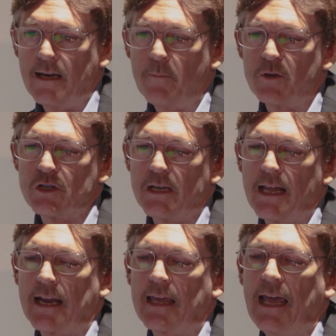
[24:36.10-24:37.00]
in
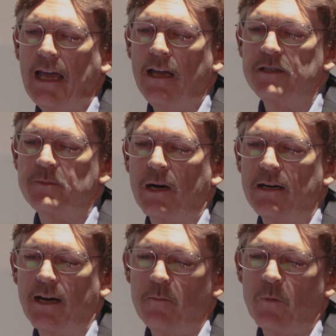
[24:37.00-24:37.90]
epigenetic age
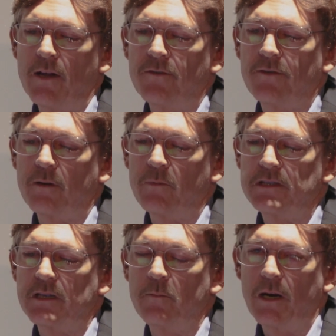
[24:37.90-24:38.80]
by 9 months, and we
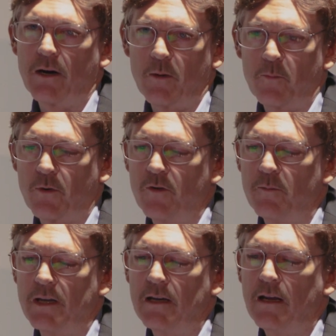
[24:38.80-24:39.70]
see a bigger
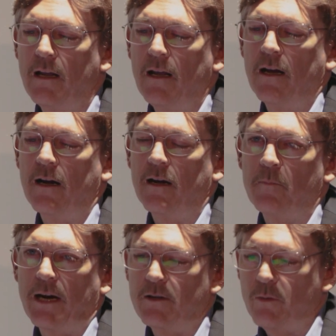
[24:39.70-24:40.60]
improvement
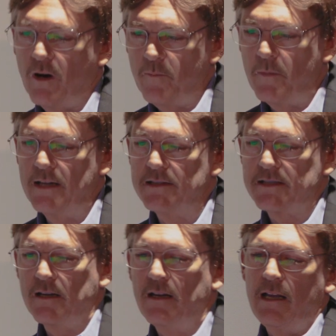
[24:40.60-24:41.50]
by 12
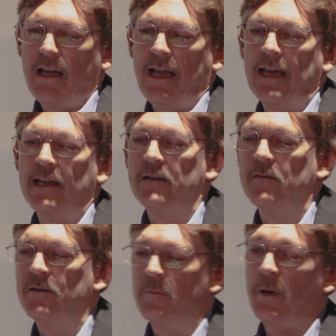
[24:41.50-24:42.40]
months.
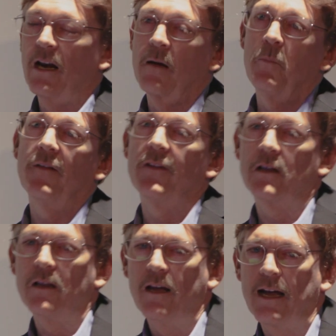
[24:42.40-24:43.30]
And depending upon the
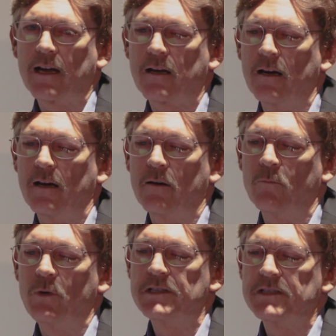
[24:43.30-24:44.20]
clock,
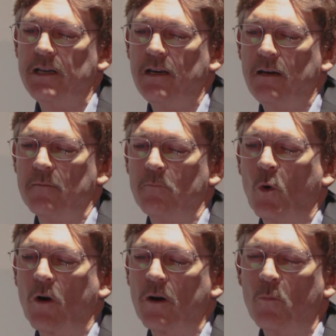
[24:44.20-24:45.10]
we see
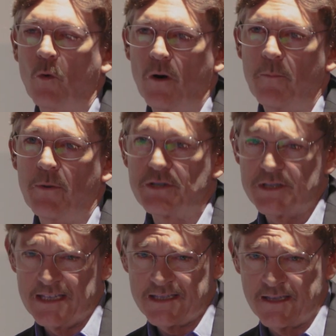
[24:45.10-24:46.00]
more and more
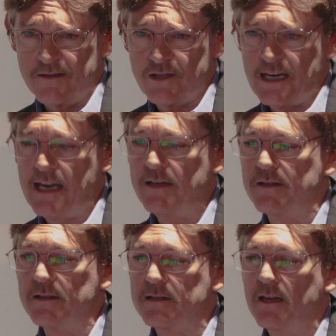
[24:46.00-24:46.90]
persistent
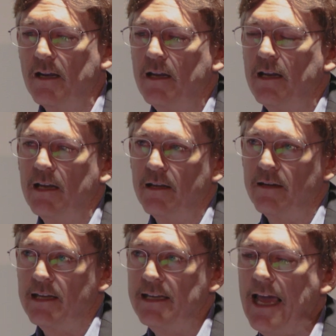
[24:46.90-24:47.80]
changes
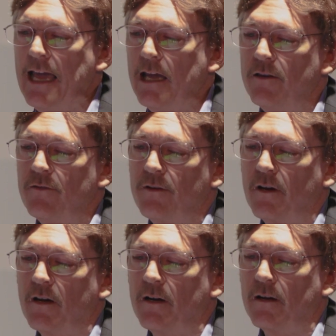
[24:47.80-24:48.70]
in the gains
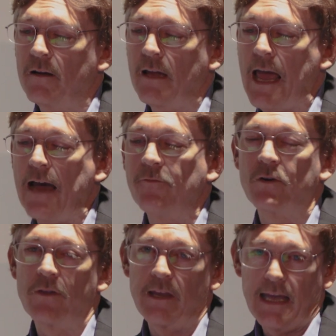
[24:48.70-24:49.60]

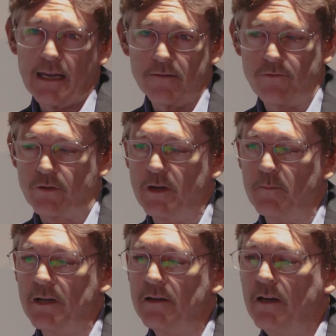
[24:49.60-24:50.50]
after the end of
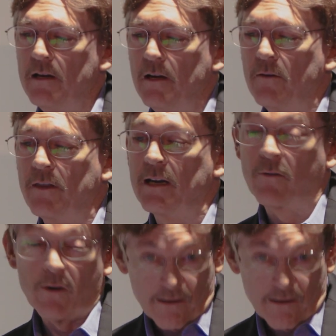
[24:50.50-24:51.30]
treatment, the